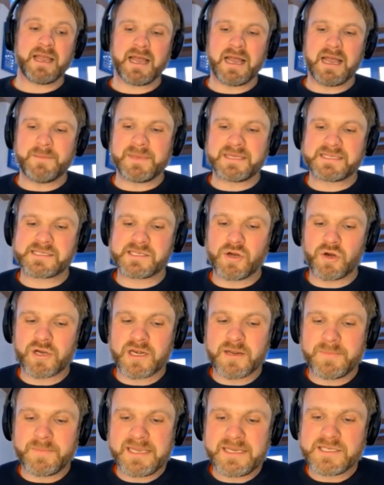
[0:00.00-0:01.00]
It's not
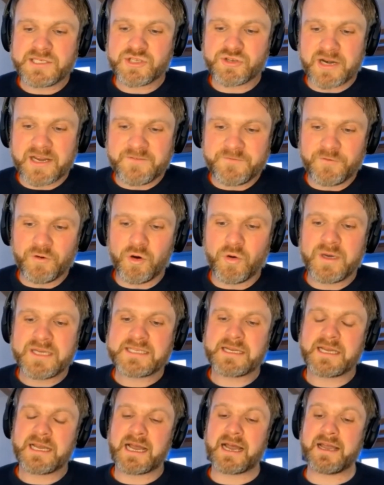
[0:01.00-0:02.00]
going to be
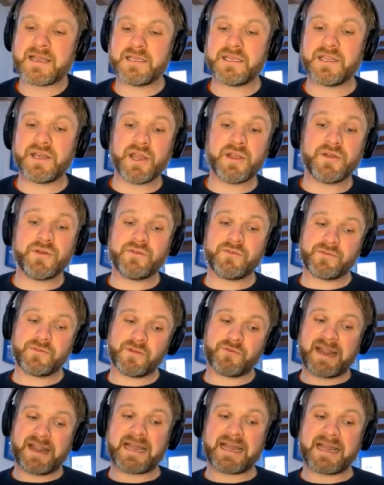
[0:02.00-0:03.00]
straightforward. You know, the
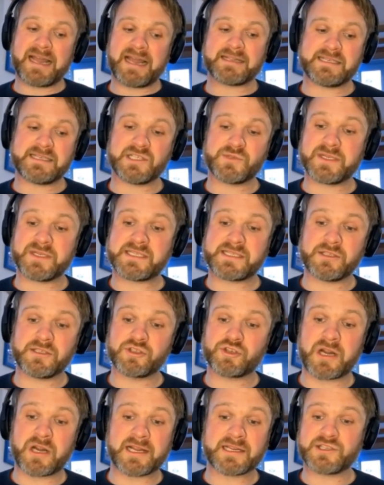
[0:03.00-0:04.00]
reality is we're
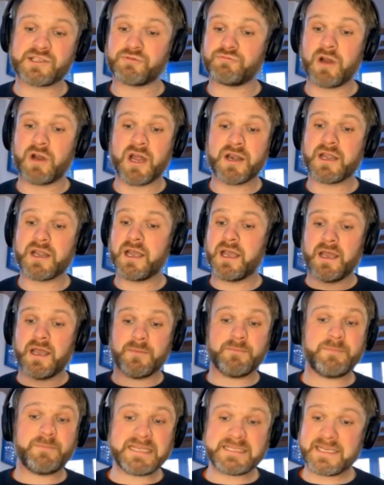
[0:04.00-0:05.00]
still trying to run
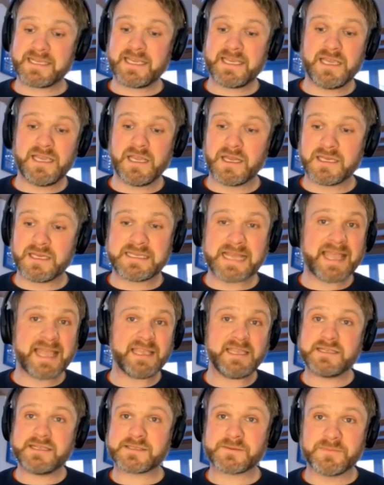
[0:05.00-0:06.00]
busy
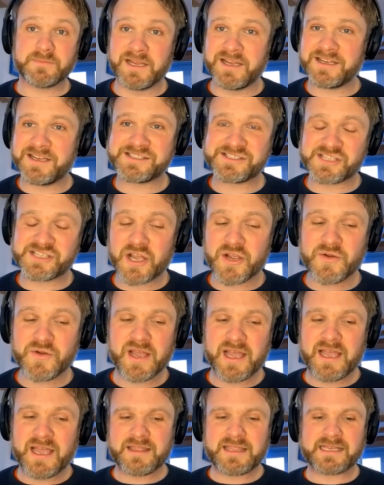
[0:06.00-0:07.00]
days. So
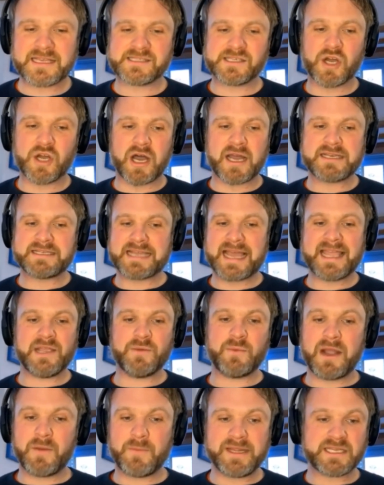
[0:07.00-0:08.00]
there's not a day
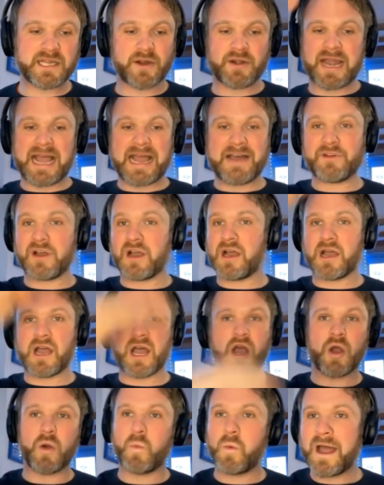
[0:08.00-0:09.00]
where we don't have
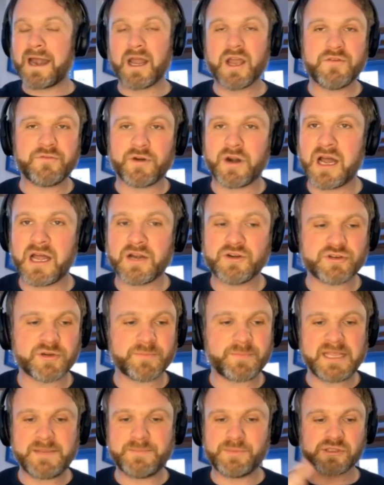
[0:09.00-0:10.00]
well over
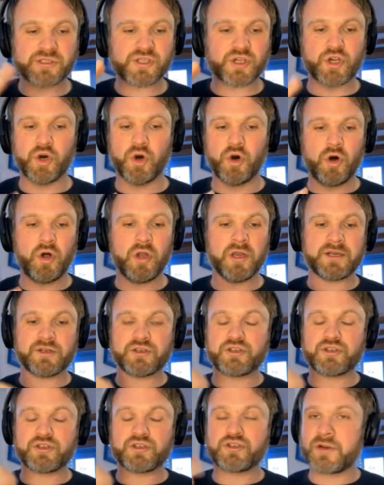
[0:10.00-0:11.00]
100 people to call
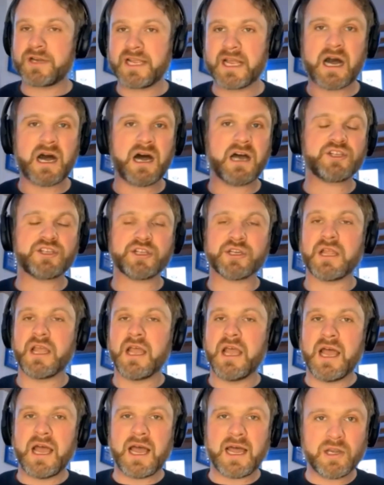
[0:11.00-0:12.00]
and triage
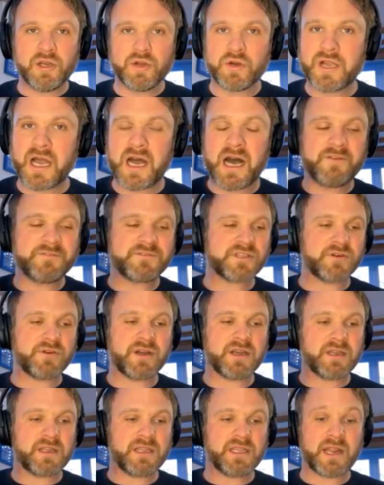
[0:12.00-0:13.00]
and look after.
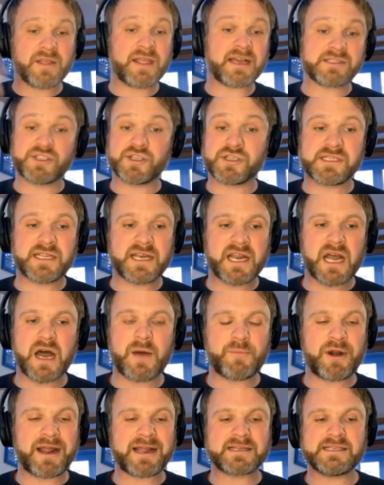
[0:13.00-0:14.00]
And, you know, that's just in
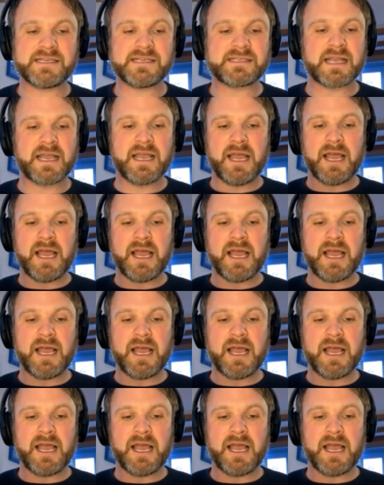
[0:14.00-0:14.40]
our practice.